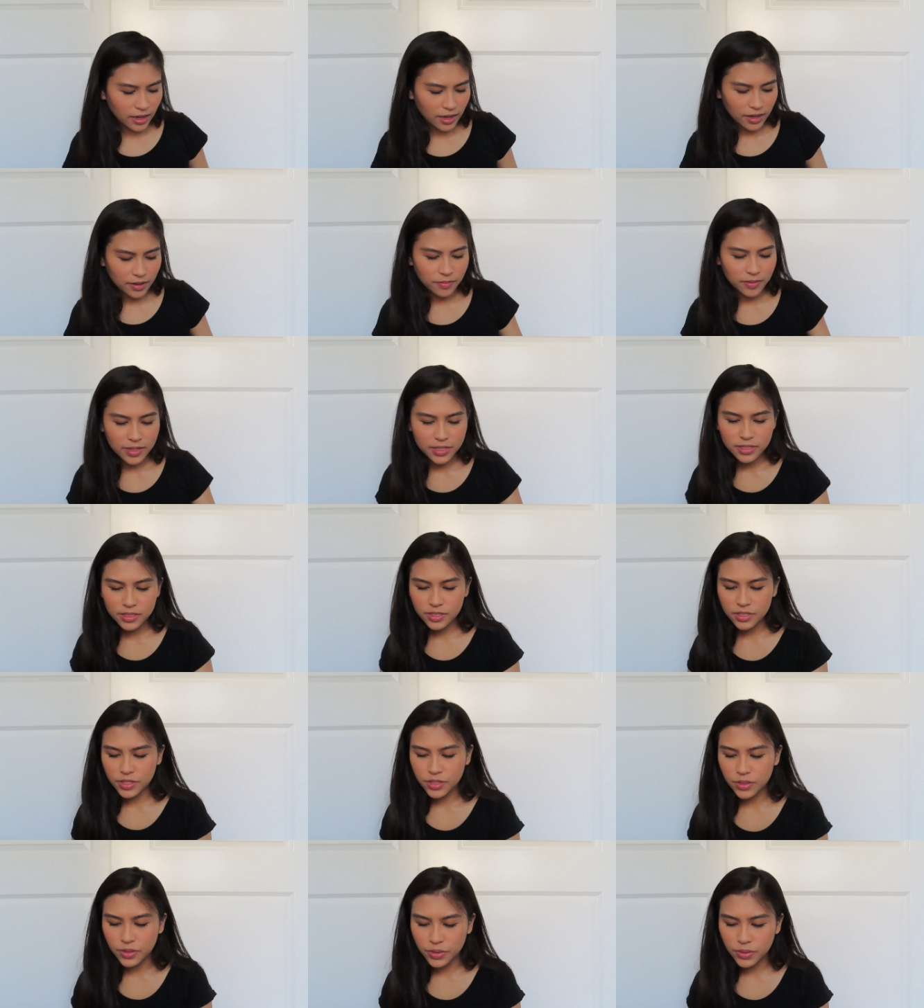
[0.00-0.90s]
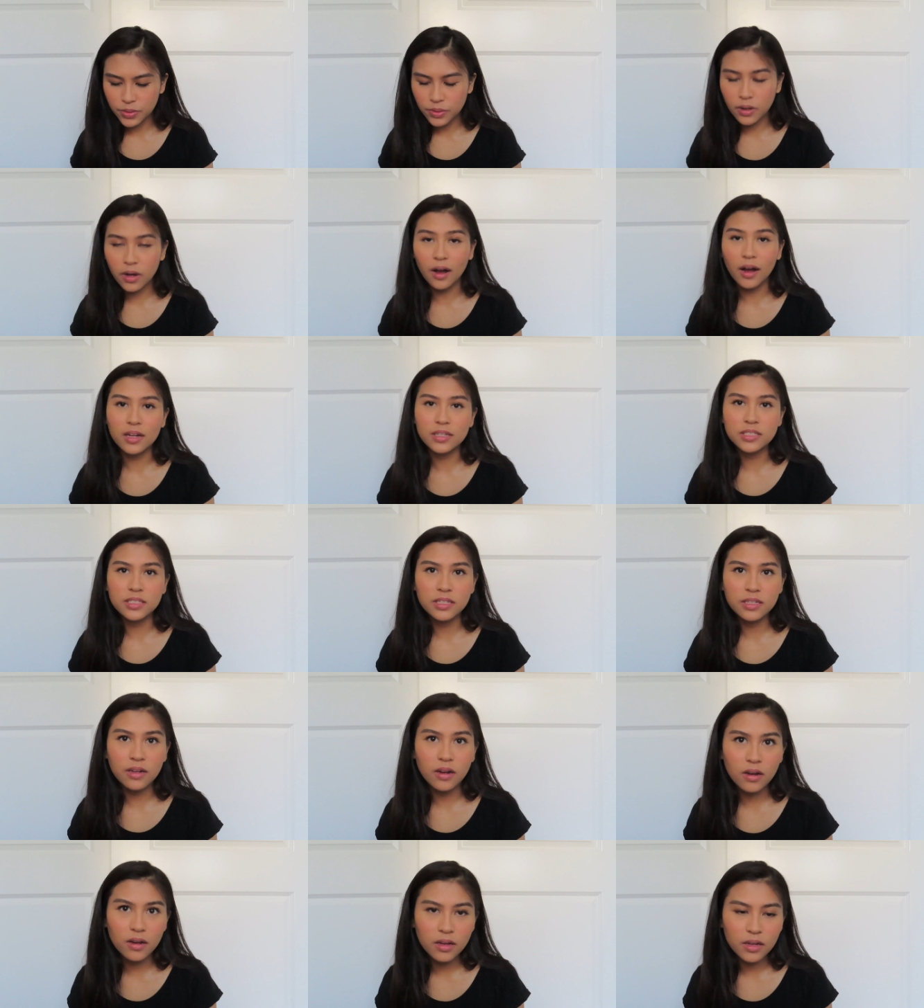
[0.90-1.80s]
I went to
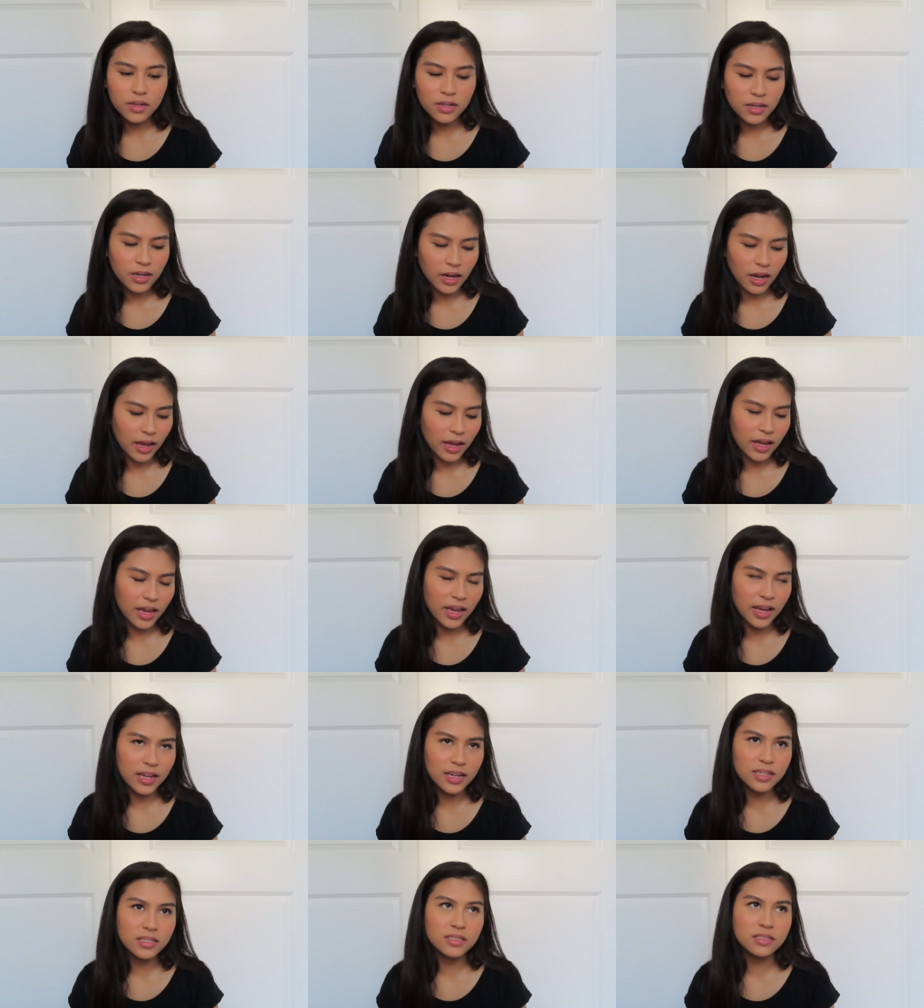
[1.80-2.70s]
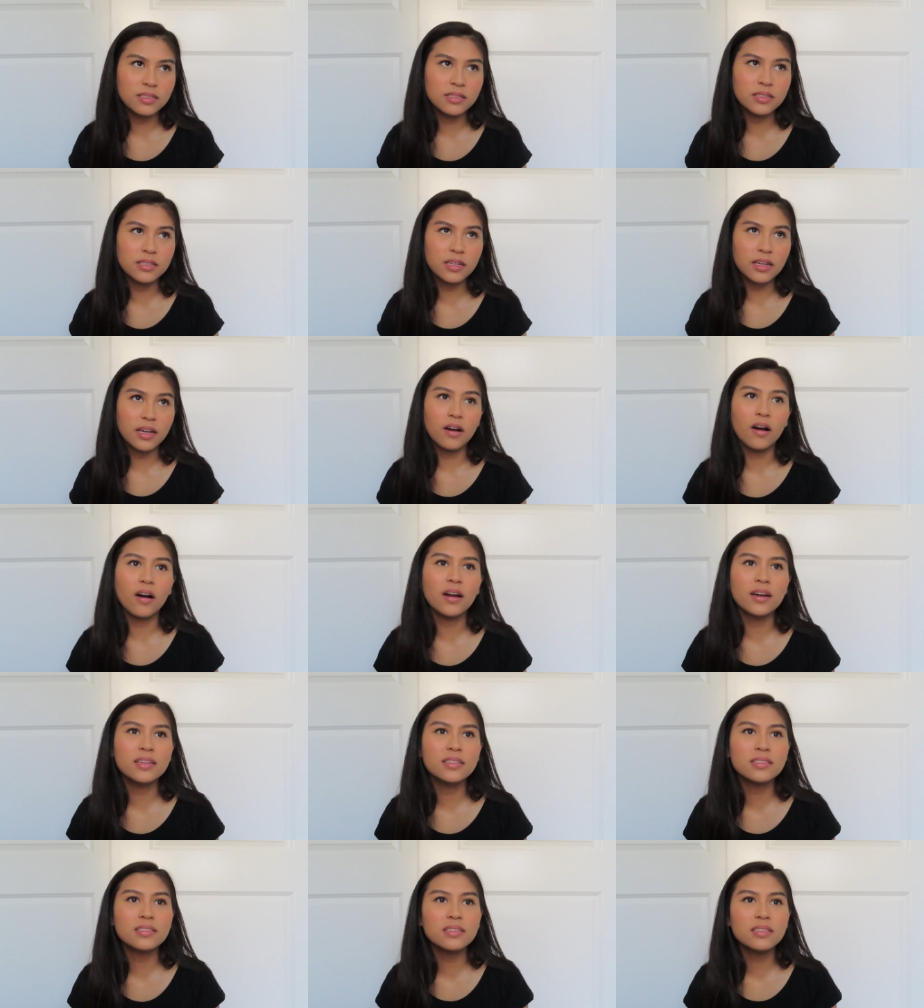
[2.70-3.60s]
Cotton On and
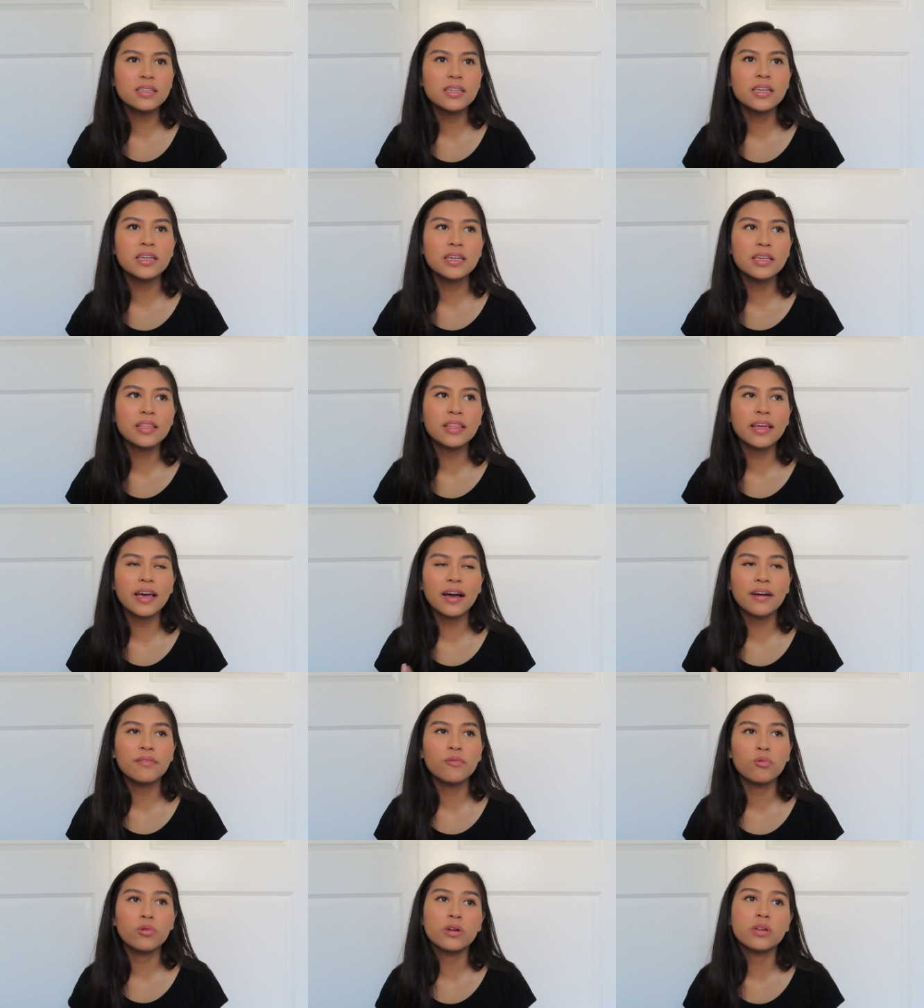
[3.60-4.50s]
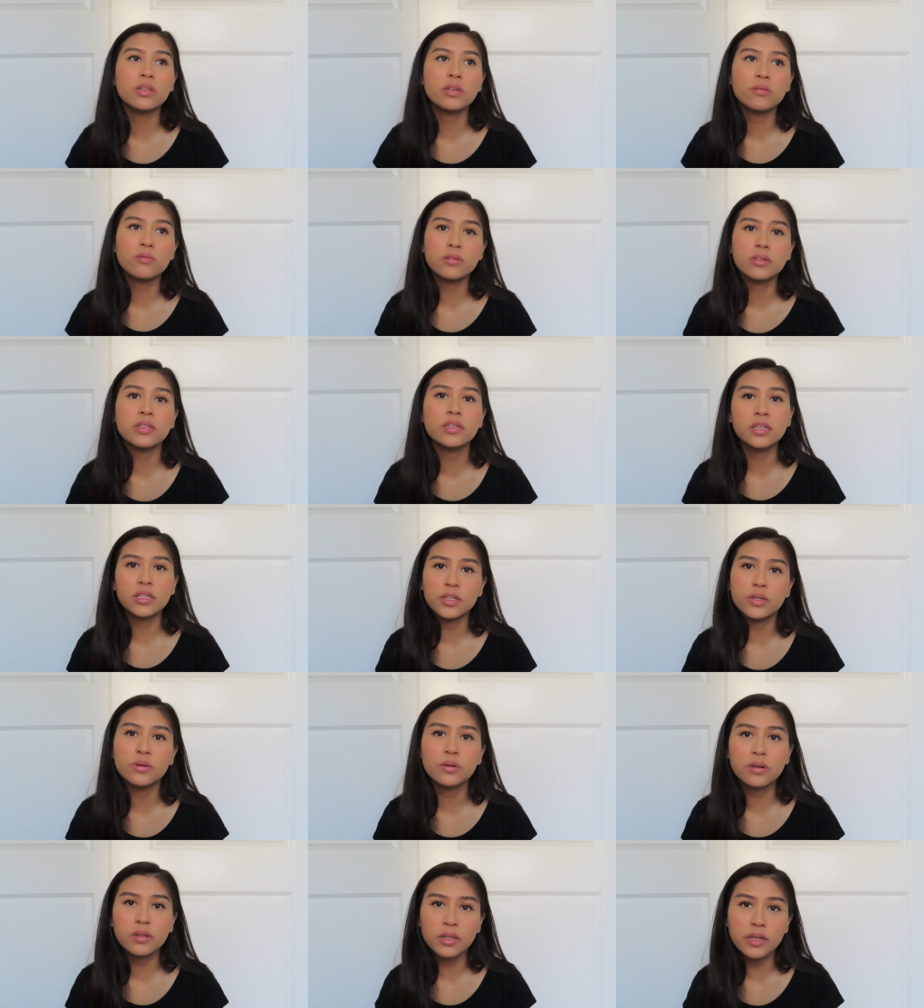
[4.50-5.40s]
honestly they have really really
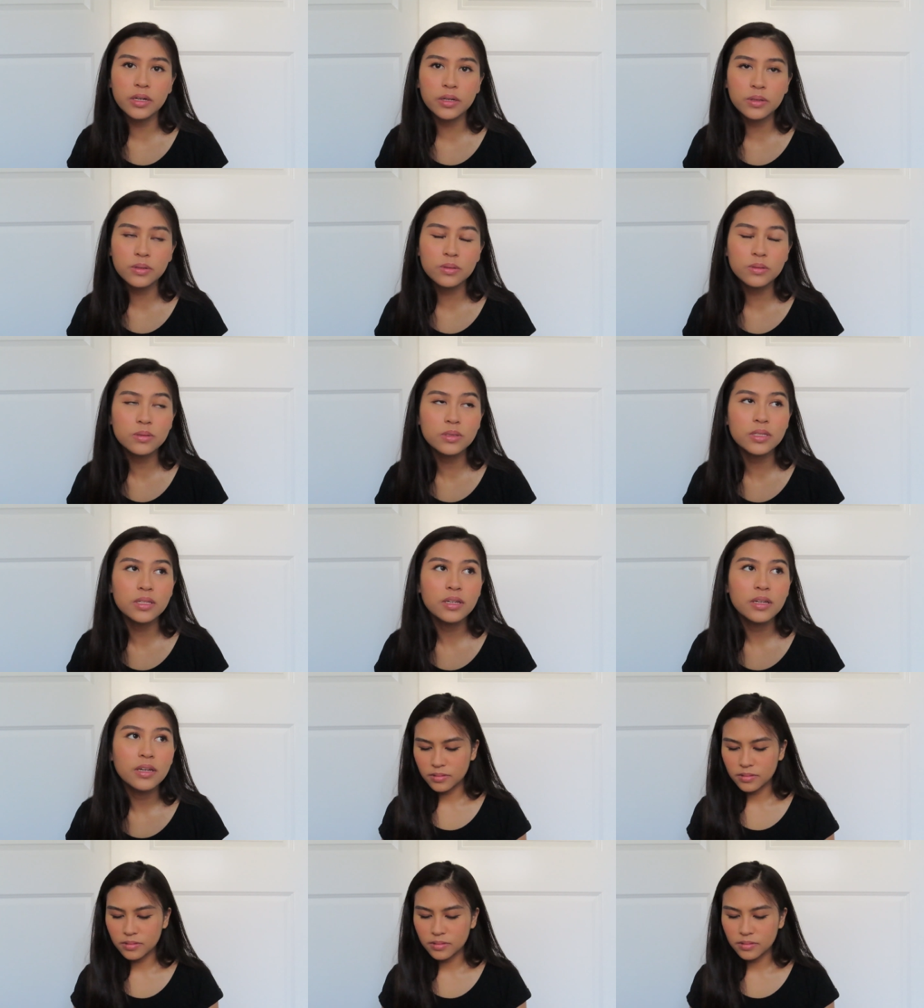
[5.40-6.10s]
cute clothes